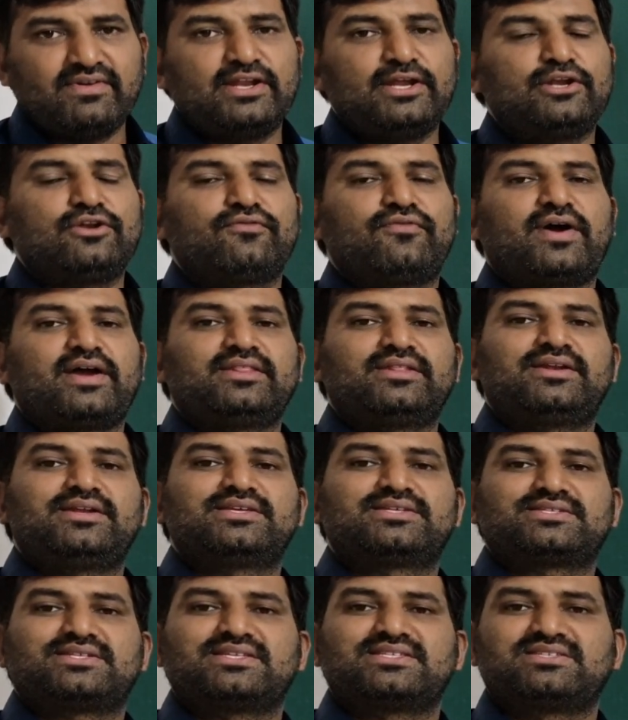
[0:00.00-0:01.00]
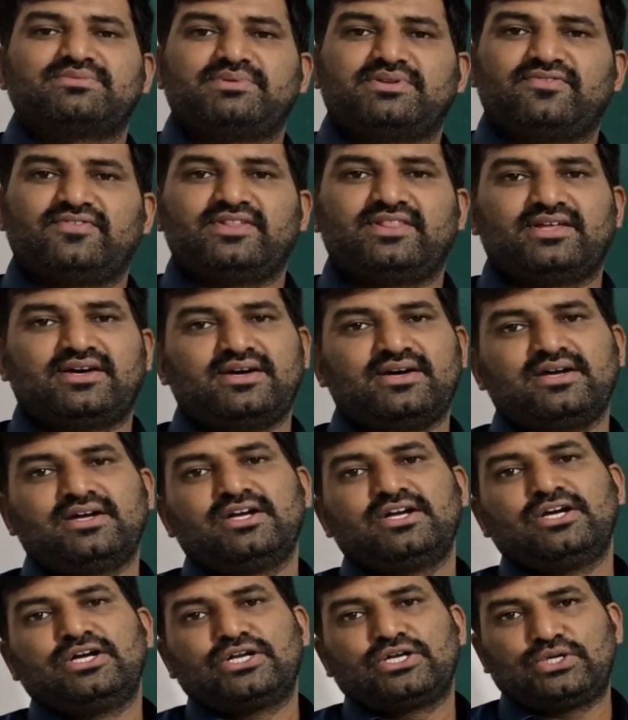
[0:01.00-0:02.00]
We need to find the distance between the
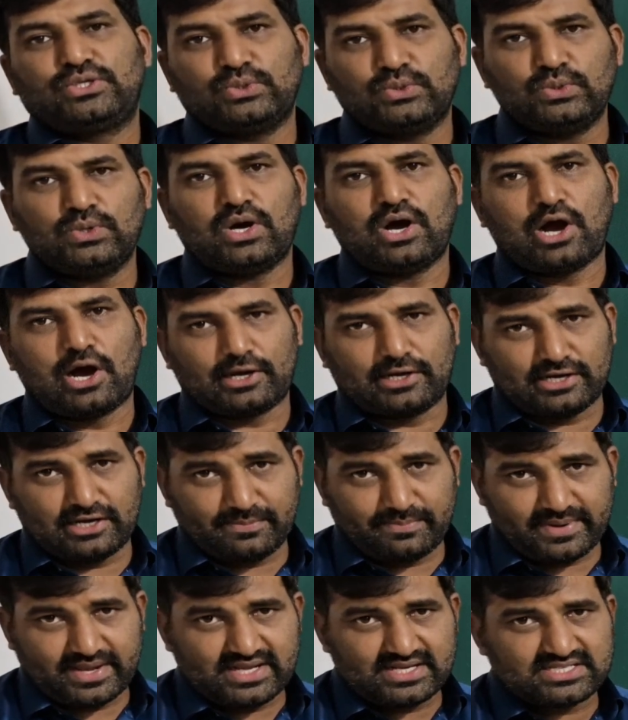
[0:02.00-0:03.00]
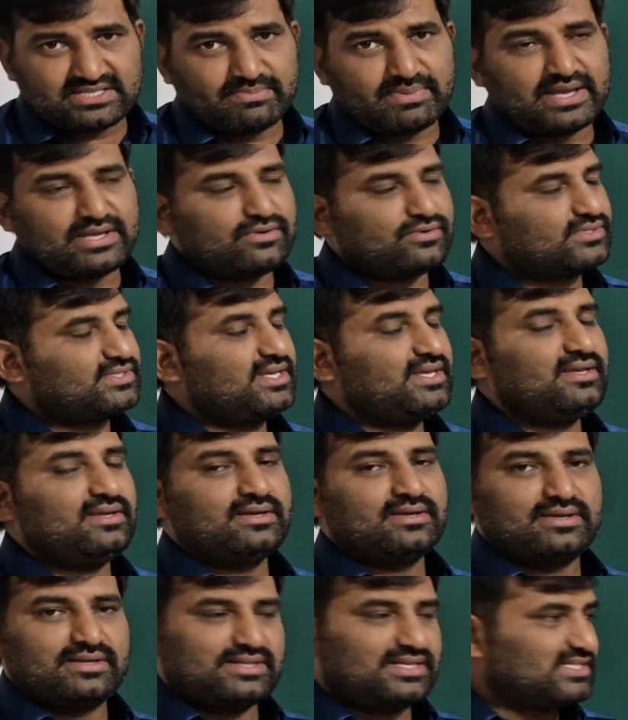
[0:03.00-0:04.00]
two ordered pairs by
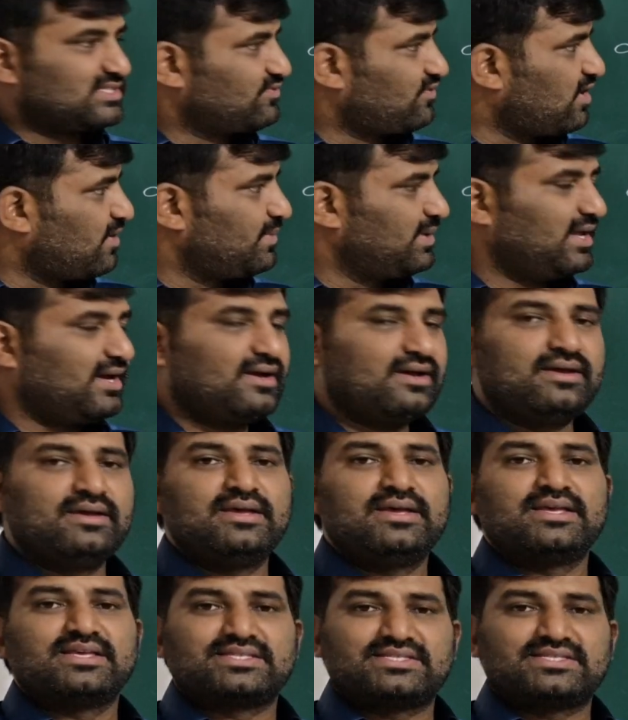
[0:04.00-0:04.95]
using this formula.